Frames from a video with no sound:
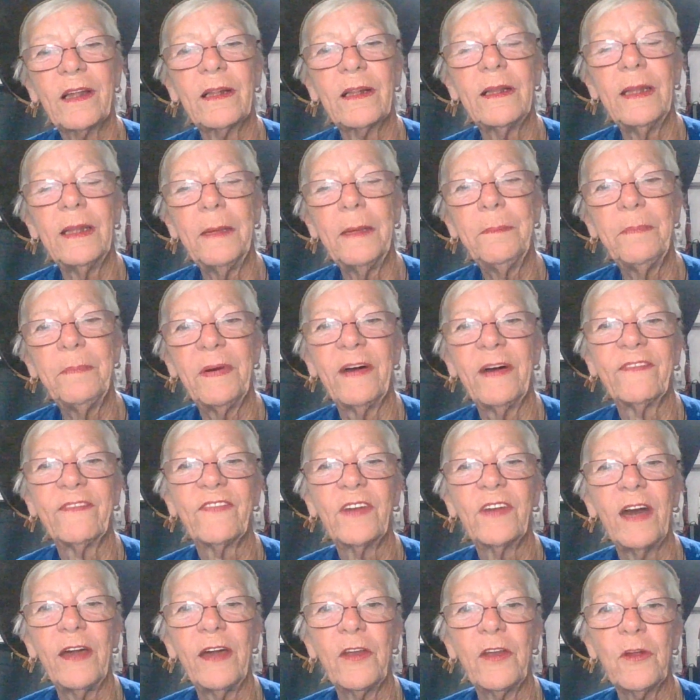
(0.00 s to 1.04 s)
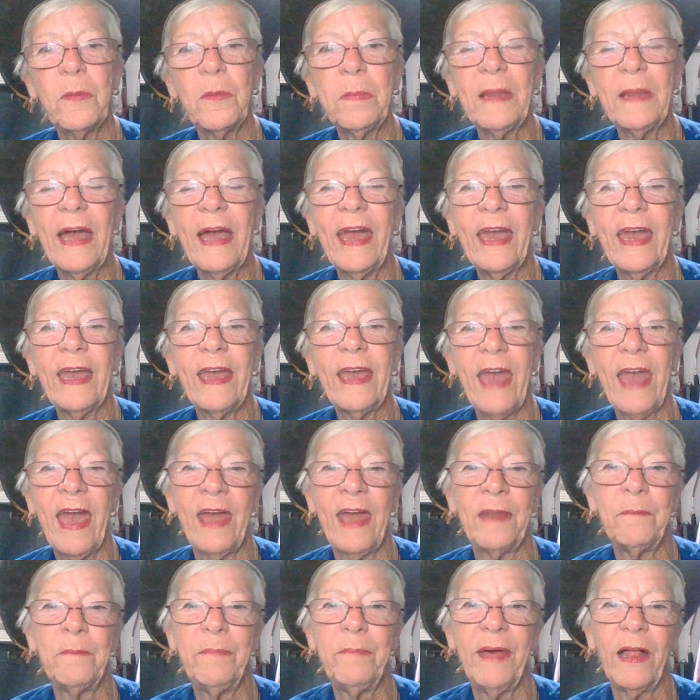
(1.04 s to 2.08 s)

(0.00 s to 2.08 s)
clip of Gunner playing and